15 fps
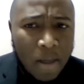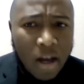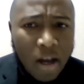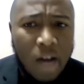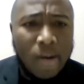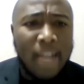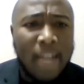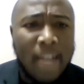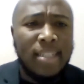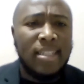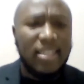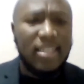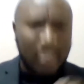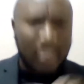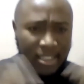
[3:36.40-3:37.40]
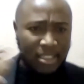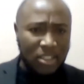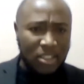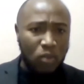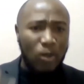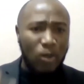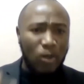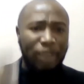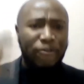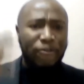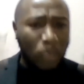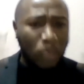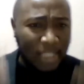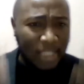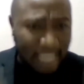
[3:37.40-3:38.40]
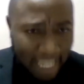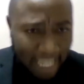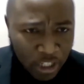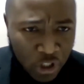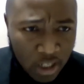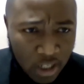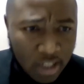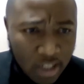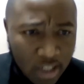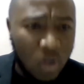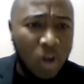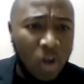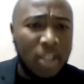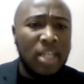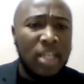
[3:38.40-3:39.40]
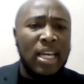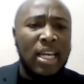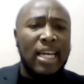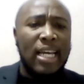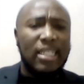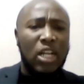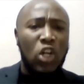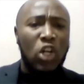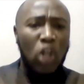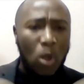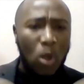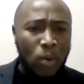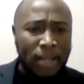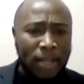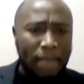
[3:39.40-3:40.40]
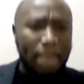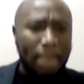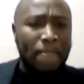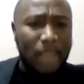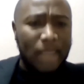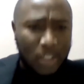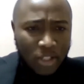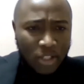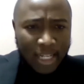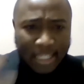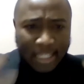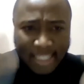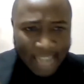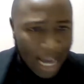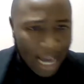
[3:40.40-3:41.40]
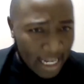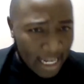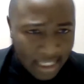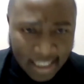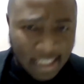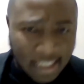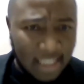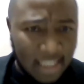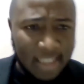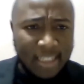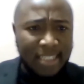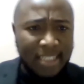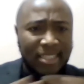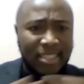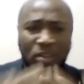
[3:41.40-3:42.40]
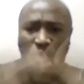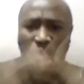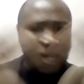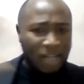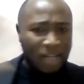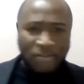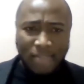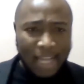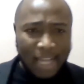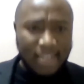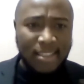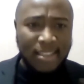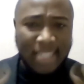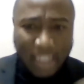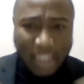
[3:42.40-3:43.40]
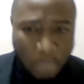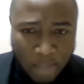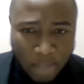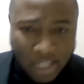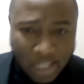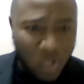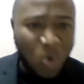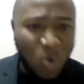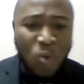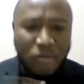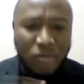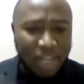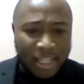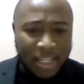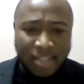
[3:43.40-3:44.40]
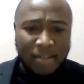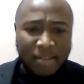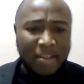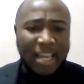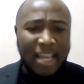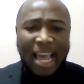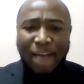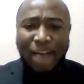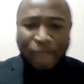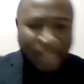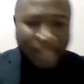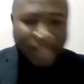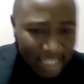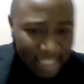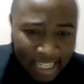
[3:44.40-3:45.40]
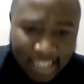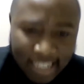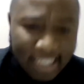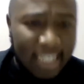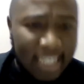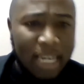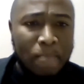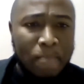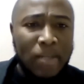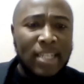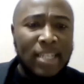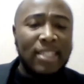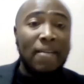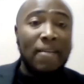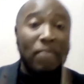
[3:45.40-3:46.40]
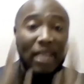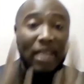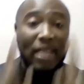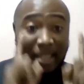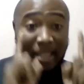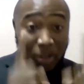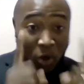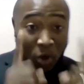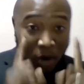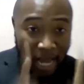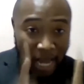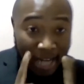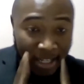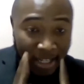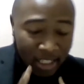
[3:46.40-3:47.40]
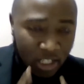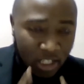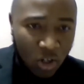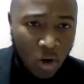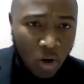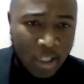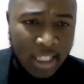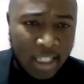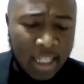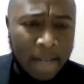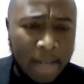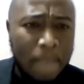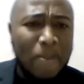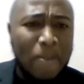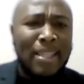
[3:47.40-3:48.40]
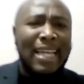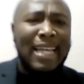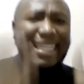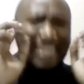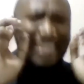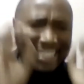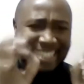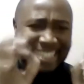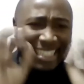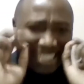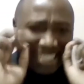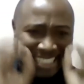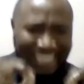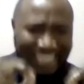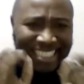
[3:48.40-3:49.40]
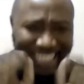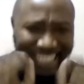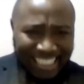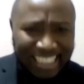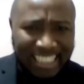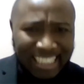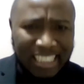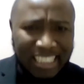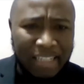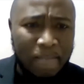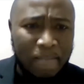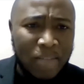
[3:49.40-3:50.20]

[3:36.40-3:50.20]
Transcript: All right, this is a season where foundations, God is allowing this entire season, this all of that is taking place, COVID, everything that is taking place. The Lord, I heard the Lord say that in this season,